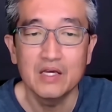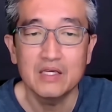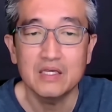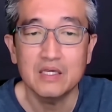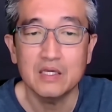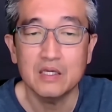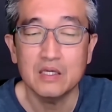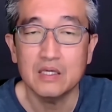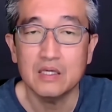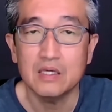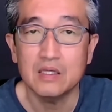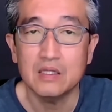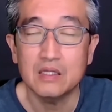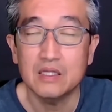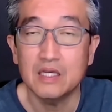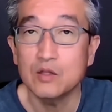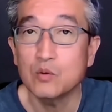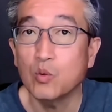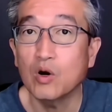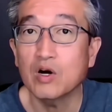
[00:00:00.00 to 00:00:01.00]
he
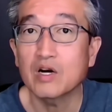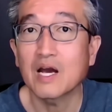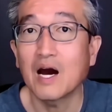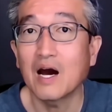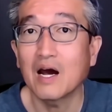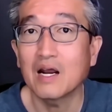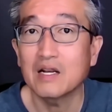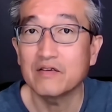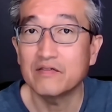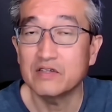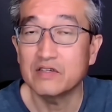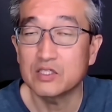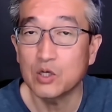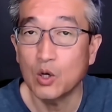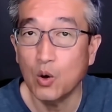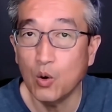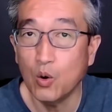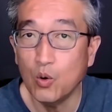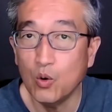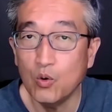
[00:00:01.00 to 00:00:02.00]
did work out of his
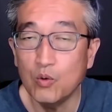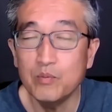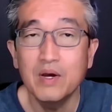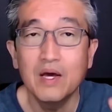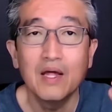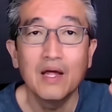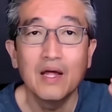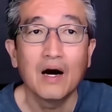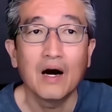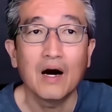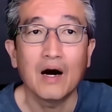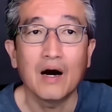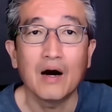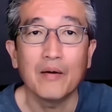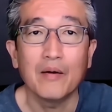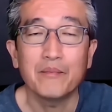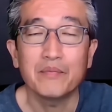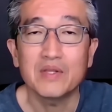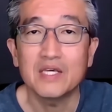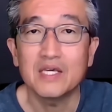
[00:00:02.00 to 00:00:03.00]
home.
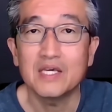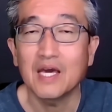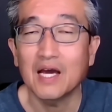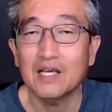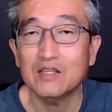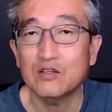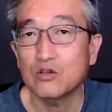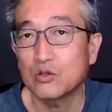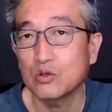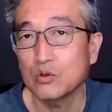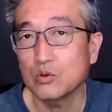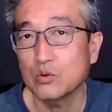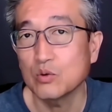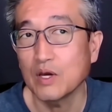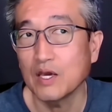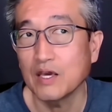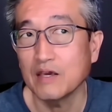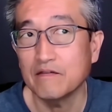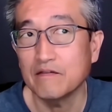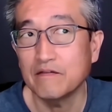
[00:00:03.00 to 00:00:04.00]
He had to do
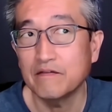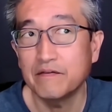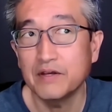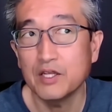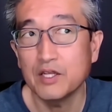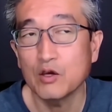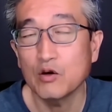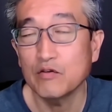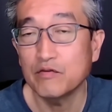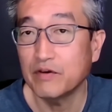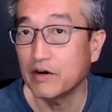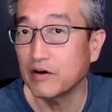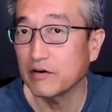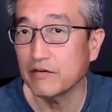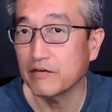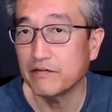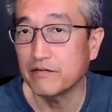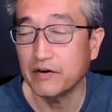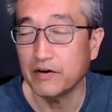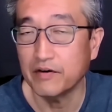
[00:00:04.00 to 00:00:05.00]
a video
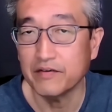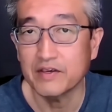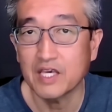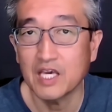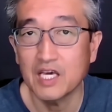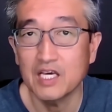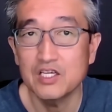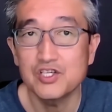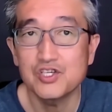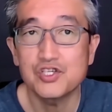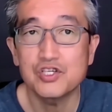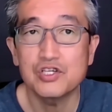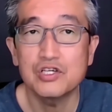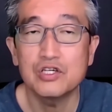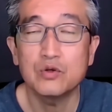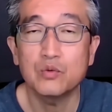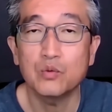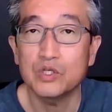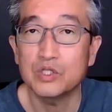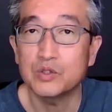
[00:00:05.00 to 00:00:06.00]

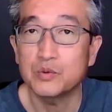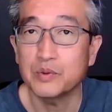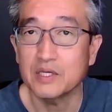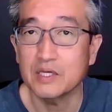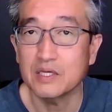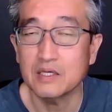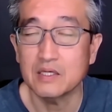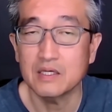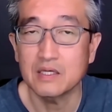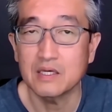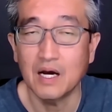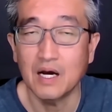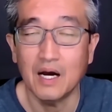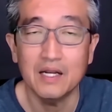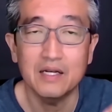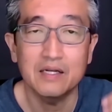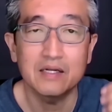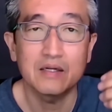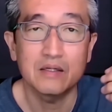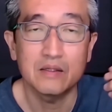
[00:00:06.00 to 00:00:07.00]
verification, which we
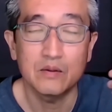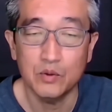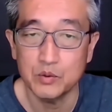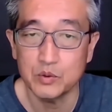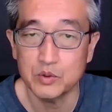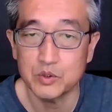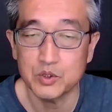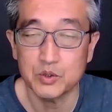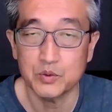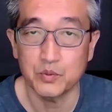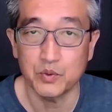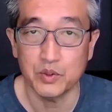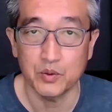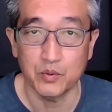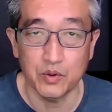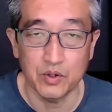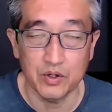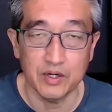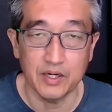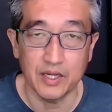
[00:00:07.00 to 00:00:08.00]

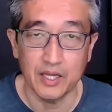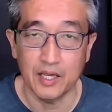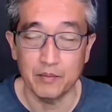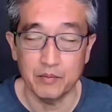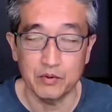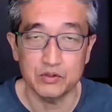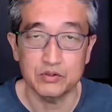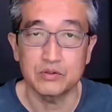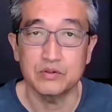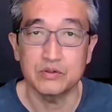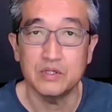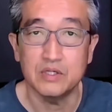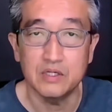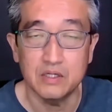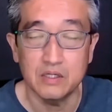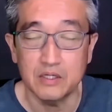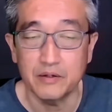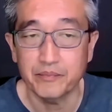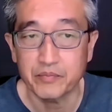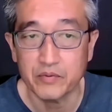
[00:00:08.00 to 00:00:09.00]
were able
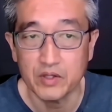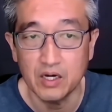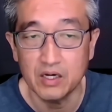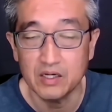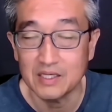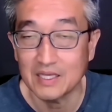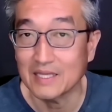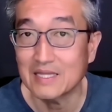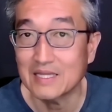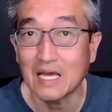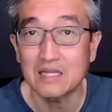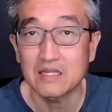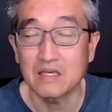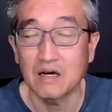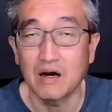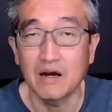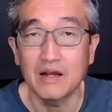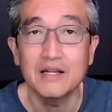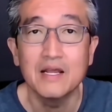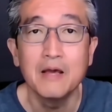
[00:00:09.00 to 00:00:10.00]
to get that
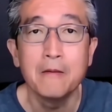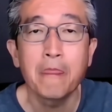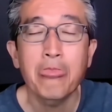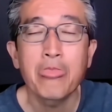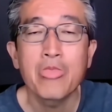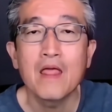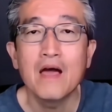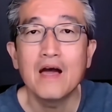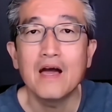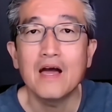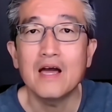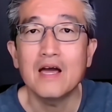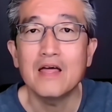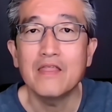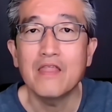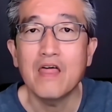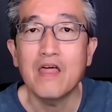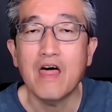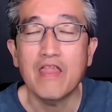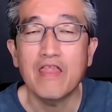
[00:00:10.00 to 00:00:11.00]
done.
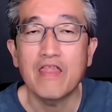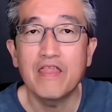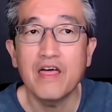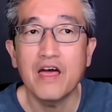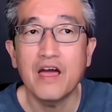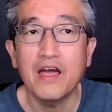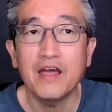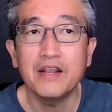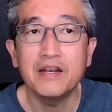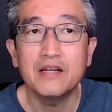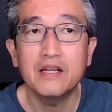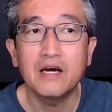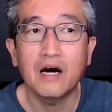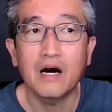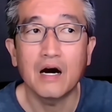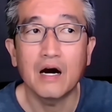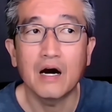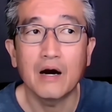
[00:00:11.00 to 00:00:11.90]
And then